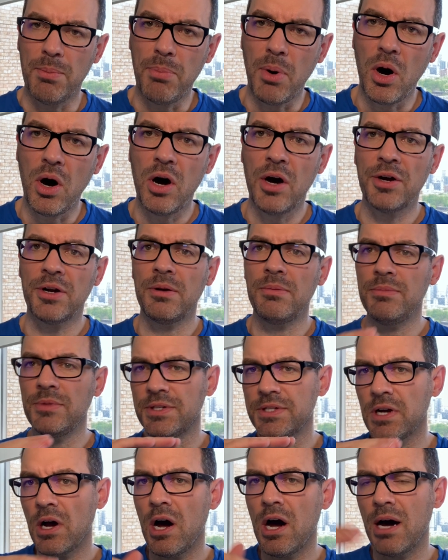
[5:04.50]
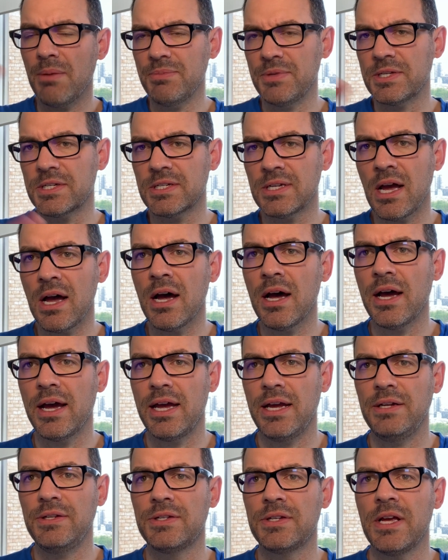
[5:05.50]
bottom, the top, the
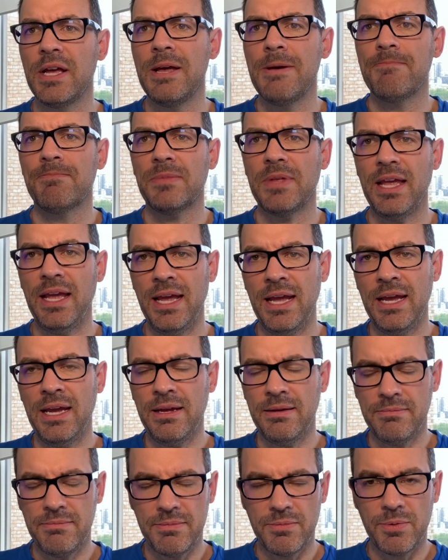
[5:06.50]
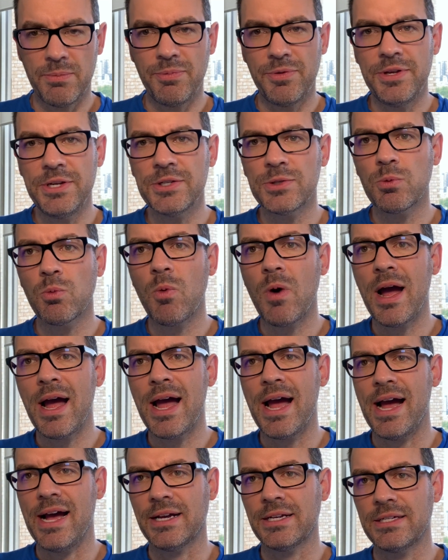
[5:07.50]
sides, and this
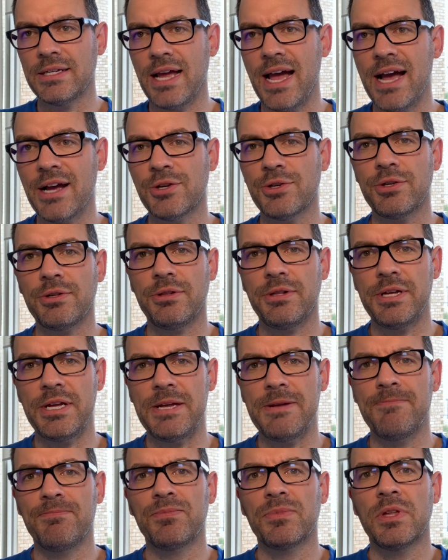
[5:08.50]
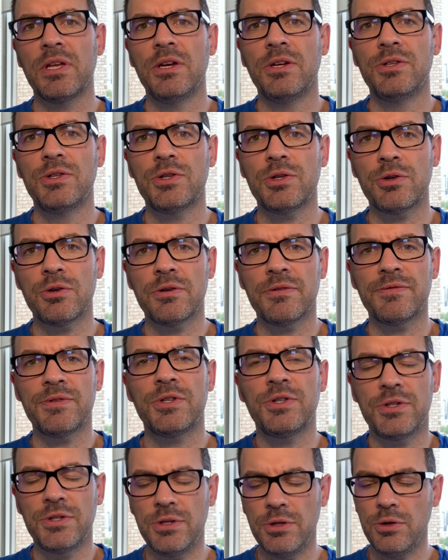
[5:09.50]
wax actually
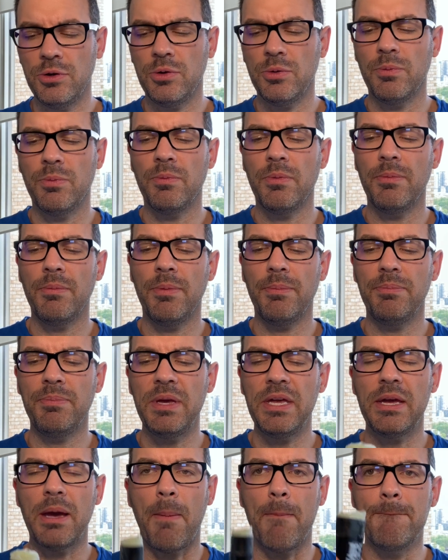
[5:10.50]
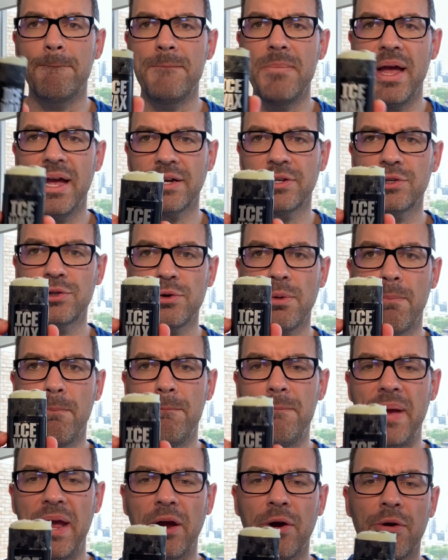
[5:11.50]
serves to be an extra
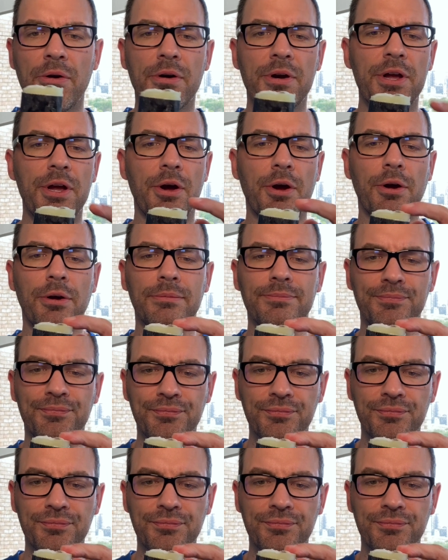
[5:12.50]
barrier